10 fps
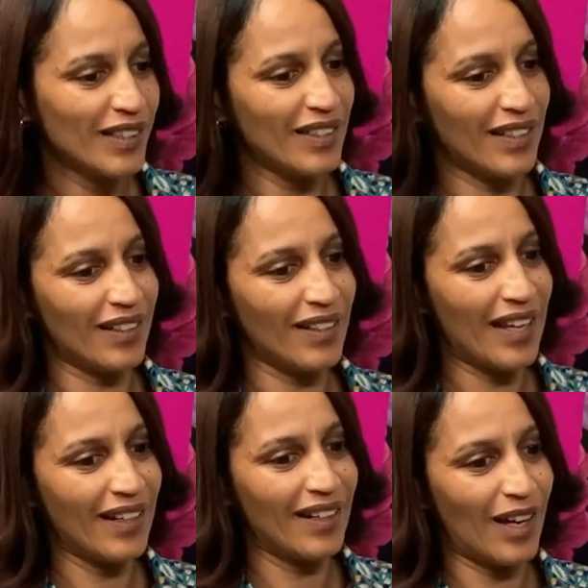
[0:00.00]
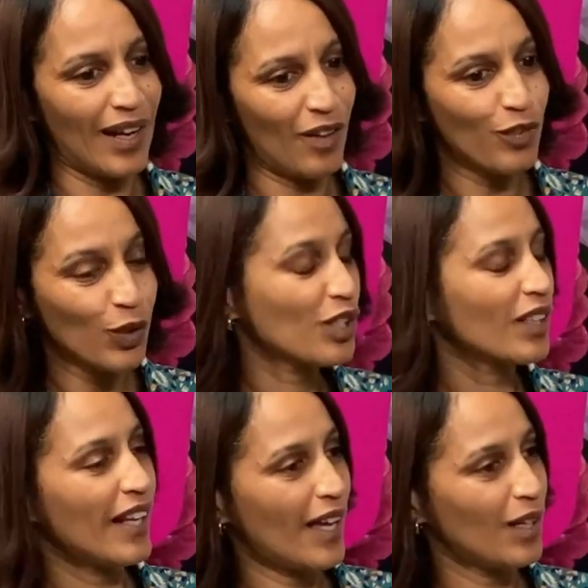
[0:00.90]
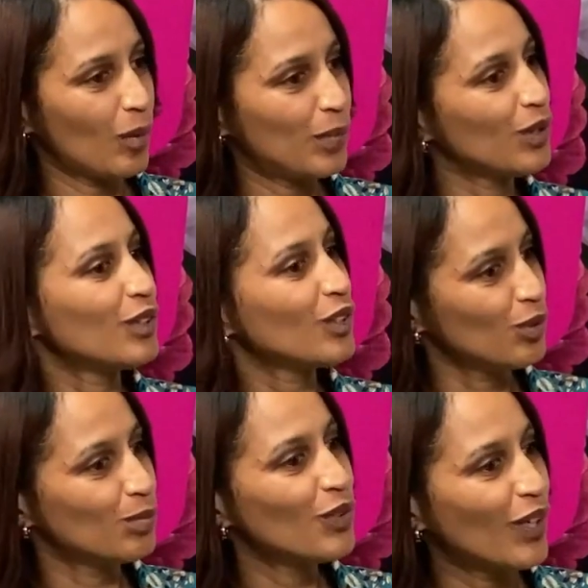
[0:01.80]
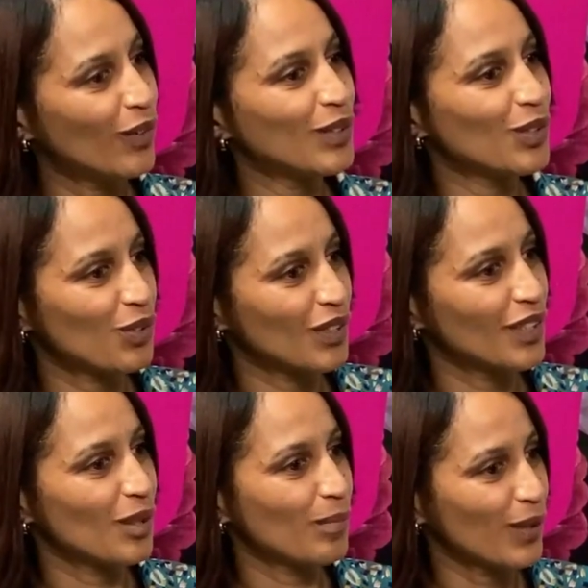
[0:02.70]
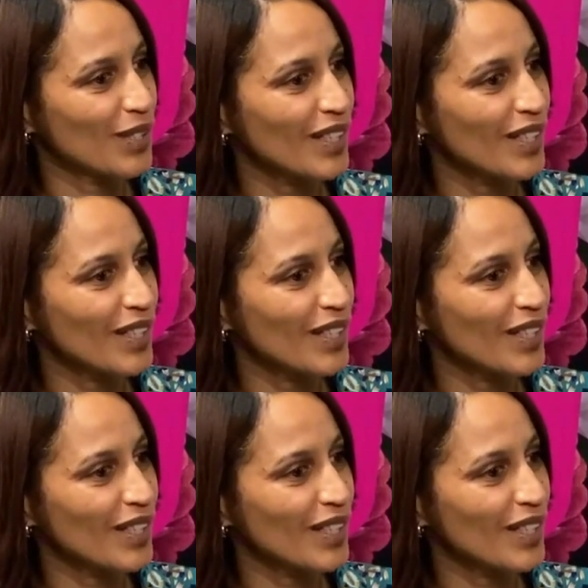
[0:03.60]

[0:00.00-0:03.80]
and I fortunately had an opportunity to move over to strategic projects.